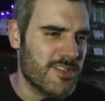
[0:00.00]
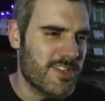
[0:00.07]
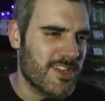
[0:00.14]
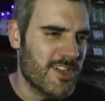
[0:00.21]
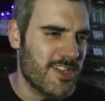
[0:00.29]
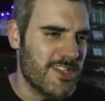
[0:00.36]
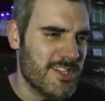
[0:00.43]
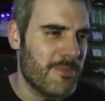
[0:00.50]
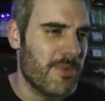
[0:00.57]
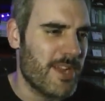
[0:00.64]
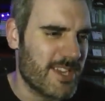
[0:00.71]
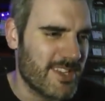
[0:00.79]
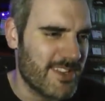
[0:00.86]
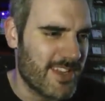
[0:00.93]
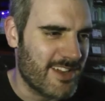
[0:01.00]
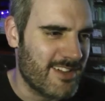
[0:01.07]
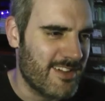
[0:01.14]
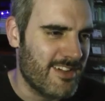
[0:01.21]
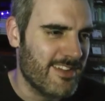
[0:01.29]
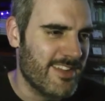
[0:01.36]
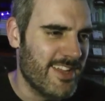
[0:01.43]
As I go into the back of that
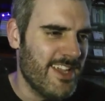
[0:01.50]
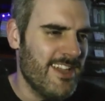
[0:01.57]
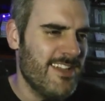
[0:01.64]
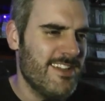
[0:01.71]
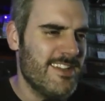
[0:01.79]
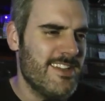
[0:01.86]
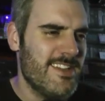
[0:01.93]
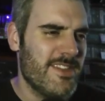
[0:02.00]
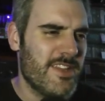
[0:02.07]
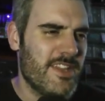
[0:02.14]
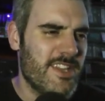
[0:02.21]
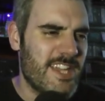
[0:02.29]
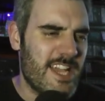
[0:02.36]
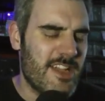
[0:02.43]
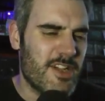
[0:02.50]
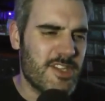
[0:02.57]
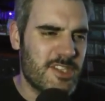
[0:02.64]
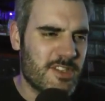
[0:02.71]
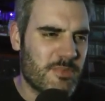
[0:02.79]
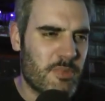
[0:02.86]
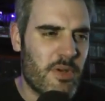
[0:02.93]
car there, the AI just